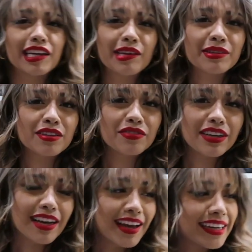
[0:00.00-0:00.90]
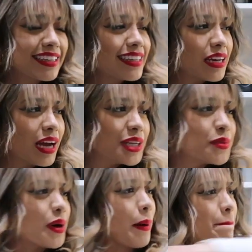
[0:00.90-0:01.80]
hit myself in the head. Just
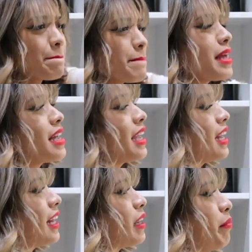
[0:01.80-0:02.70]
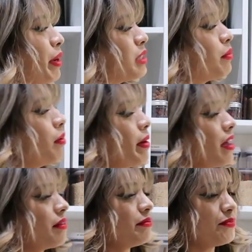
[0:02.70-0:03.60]
wanna hit like a baseball bat.